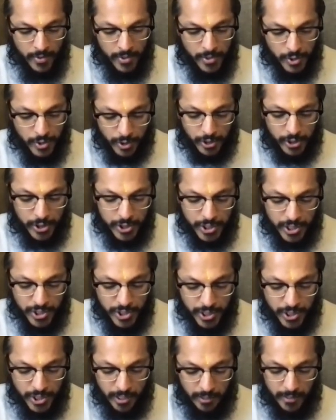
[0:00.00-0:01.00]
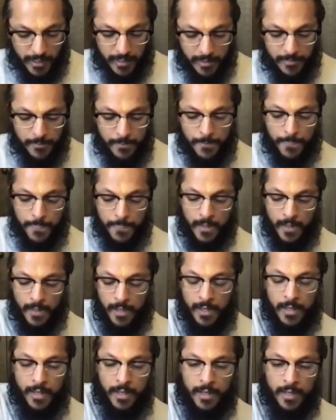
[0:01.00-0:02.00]
Sri Krishna is sharing
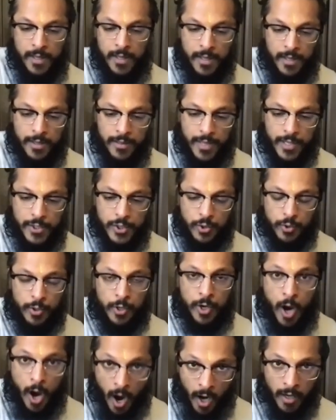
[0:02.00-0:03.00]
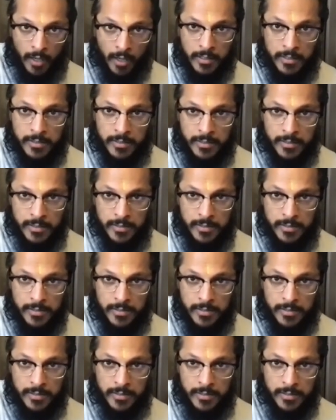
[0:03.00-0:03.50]
that your heart,